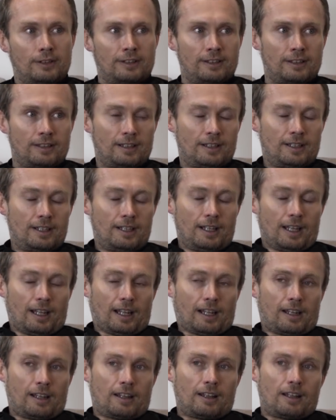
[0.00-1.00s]
And
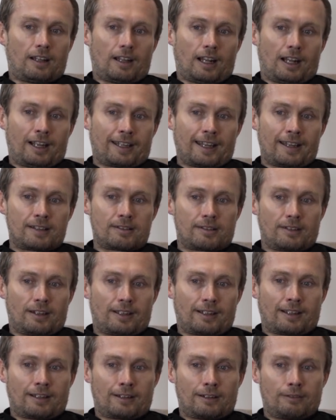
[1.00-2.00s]
I guess I
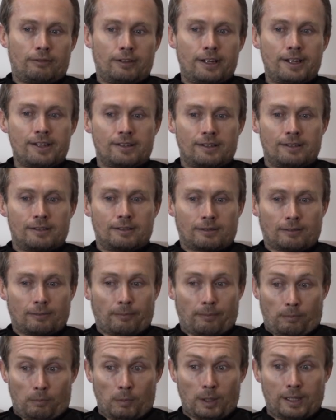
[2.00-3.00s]
kind of reason
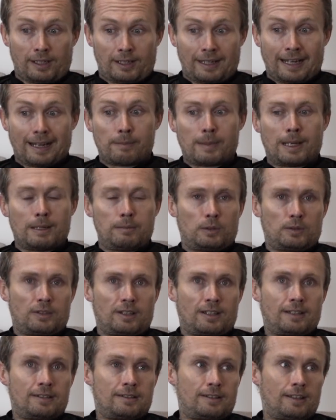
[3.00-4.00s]
when I am able to
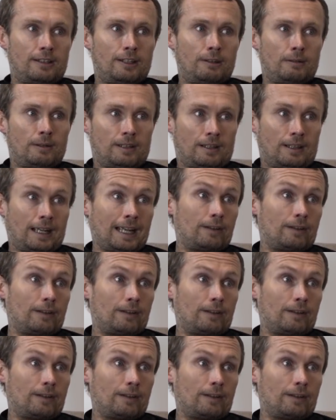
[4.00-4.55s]
continue and